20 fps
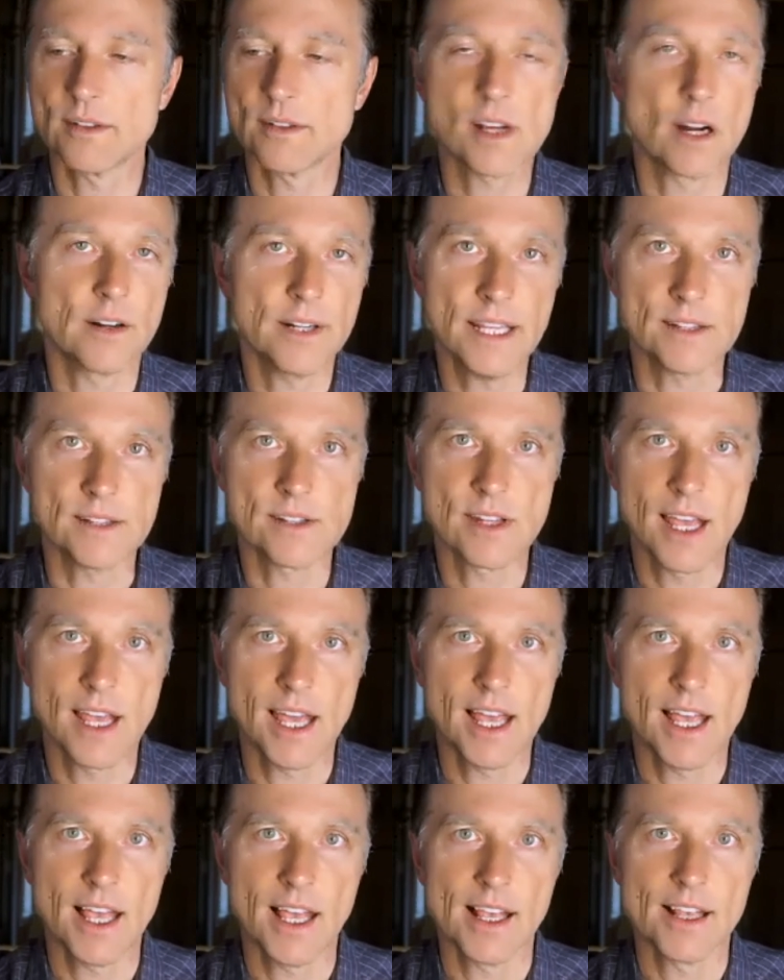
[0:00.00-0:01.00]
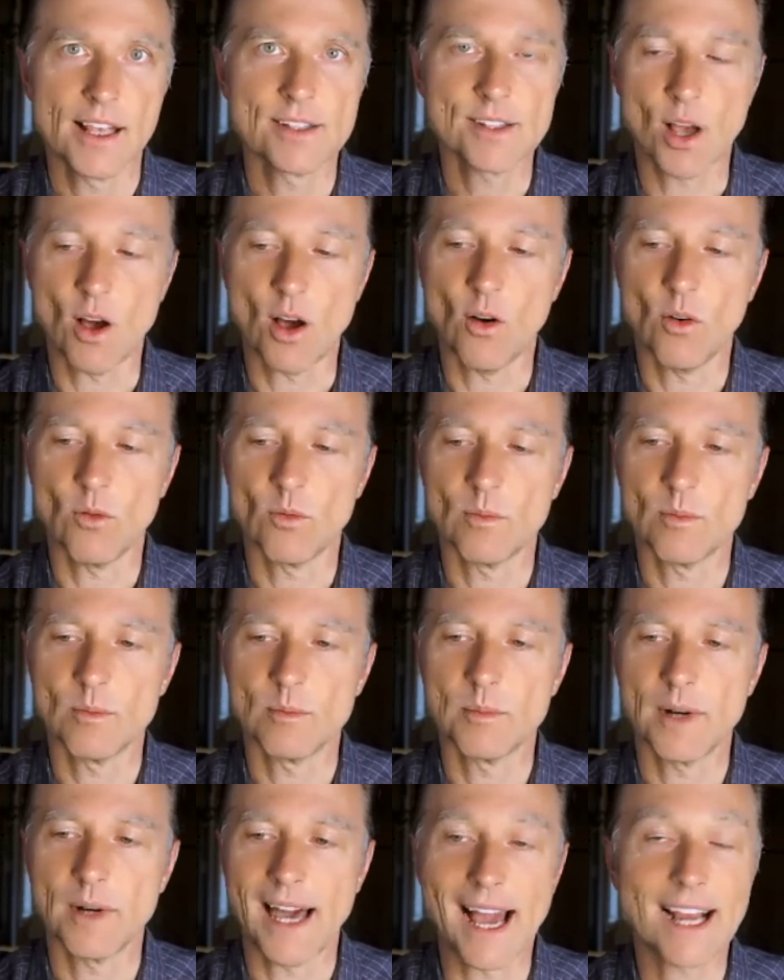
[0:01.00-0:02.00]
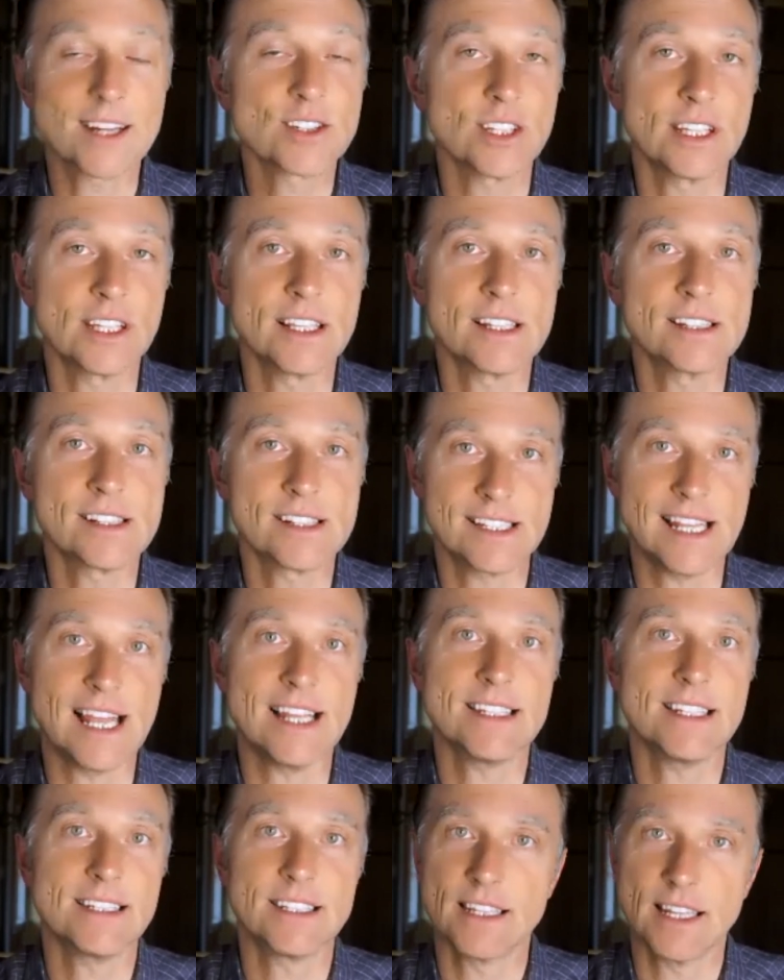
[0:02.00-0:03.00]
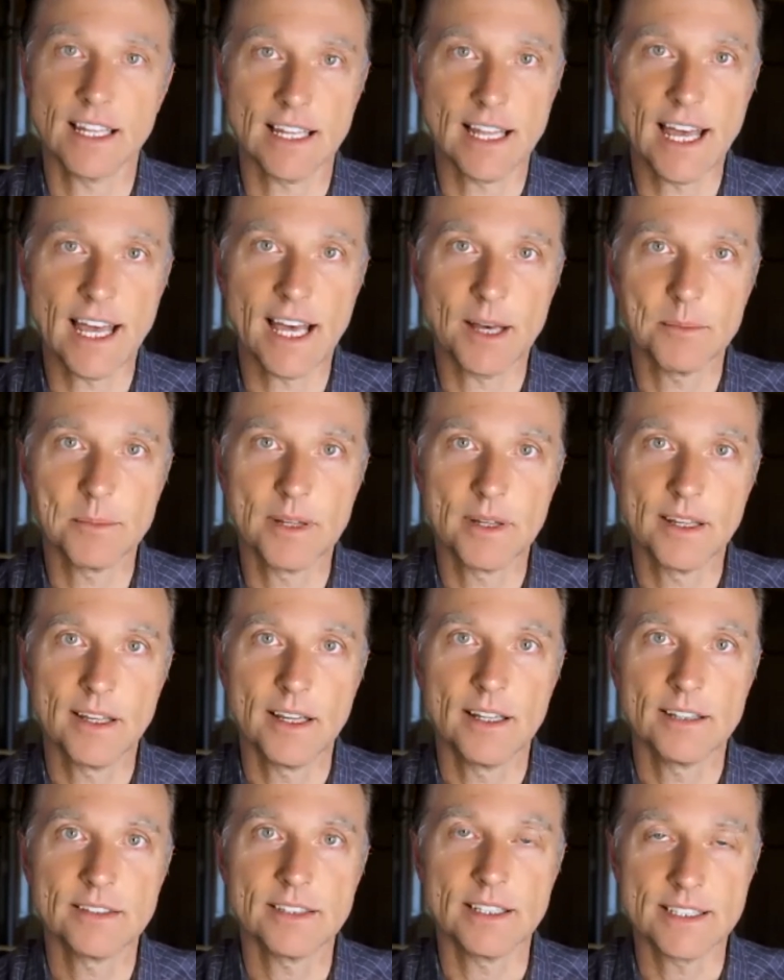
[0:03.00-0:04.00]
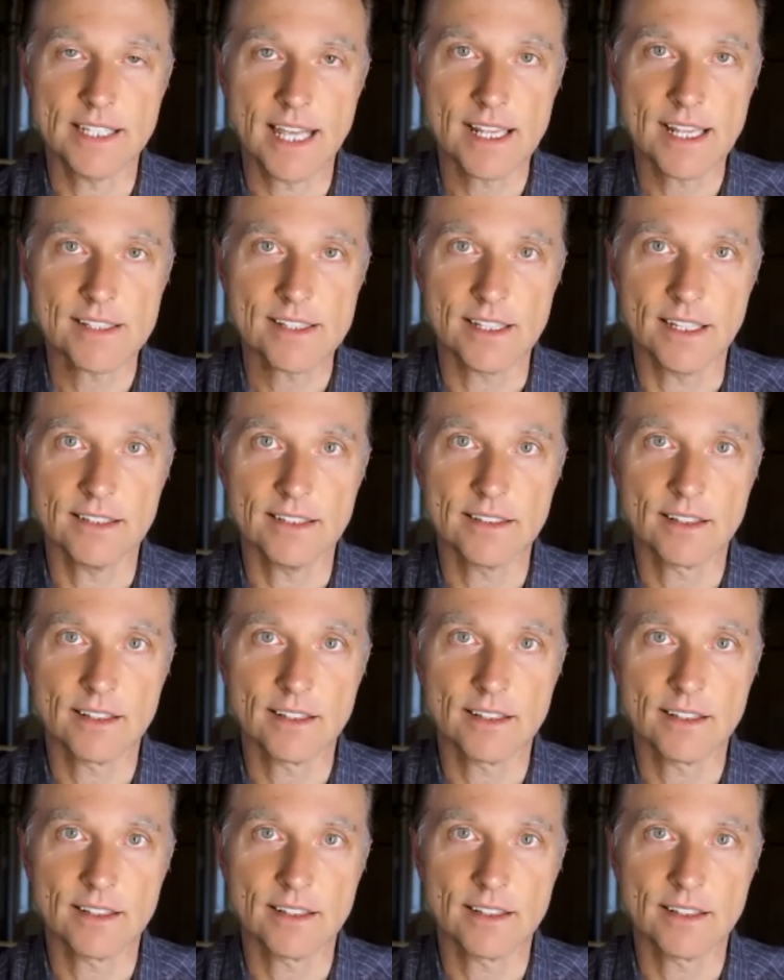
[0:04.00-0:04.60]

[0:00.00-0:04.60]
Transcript: sardines. So I actually sent it to the lab to test it.